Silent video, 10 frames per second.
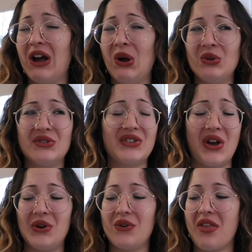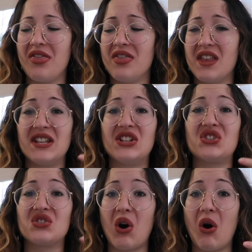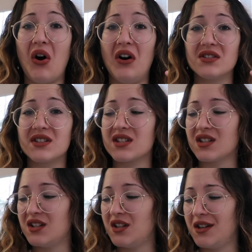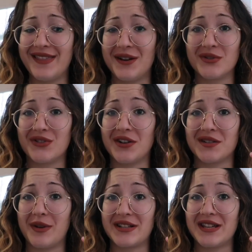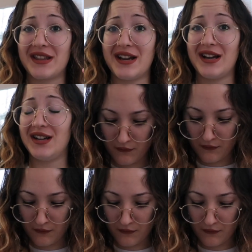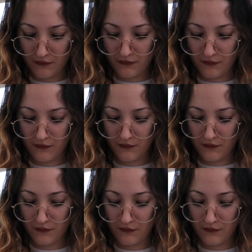Also, this is so hot and I was not expecting that. Still gonna be very hot.